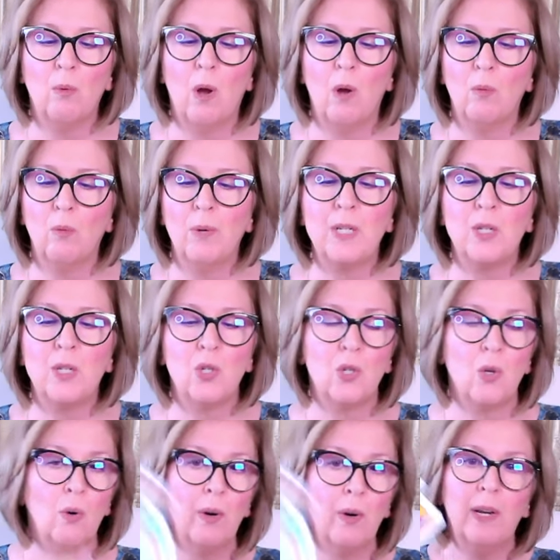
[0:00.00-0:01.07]
a
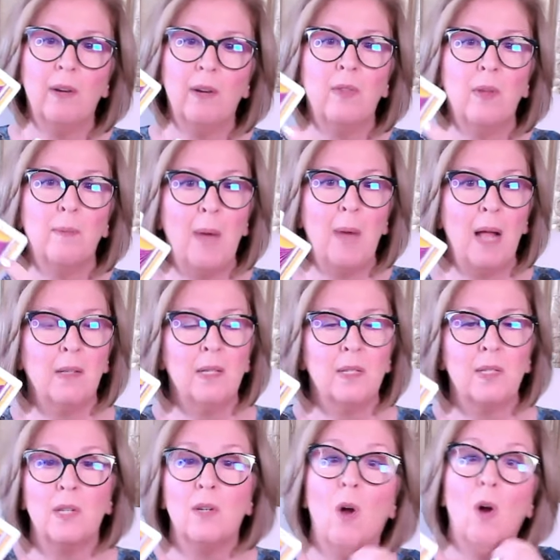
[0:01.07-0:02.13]
restoring of the
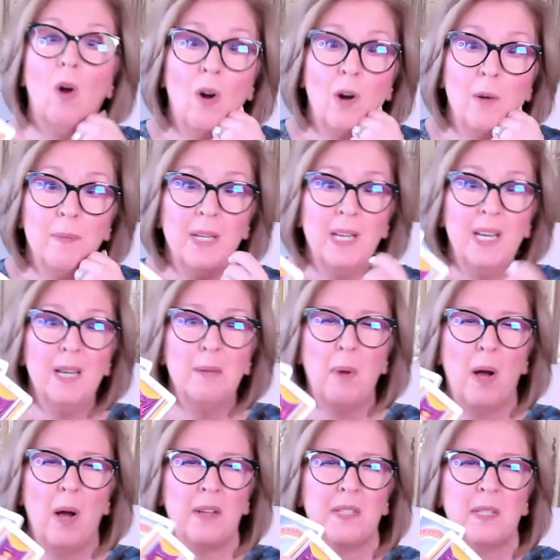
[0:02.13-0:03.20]
balance and harmony,
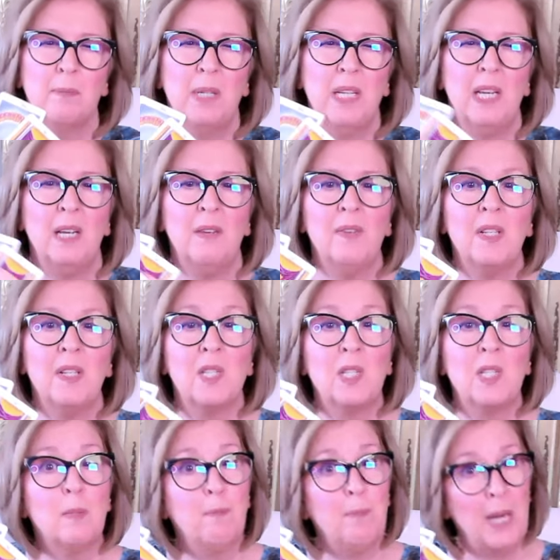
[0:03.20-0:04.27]
possibly even
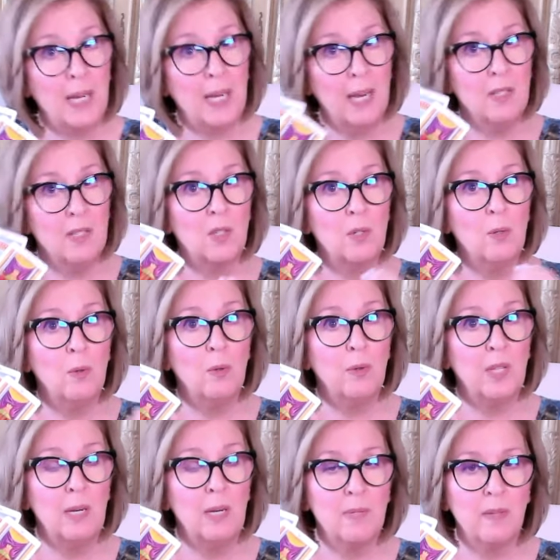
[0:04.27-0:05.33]
speaking to
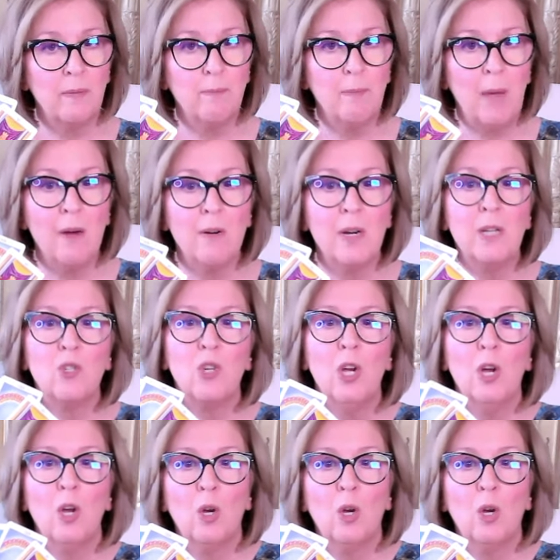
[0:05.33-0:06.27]
themes of marriage,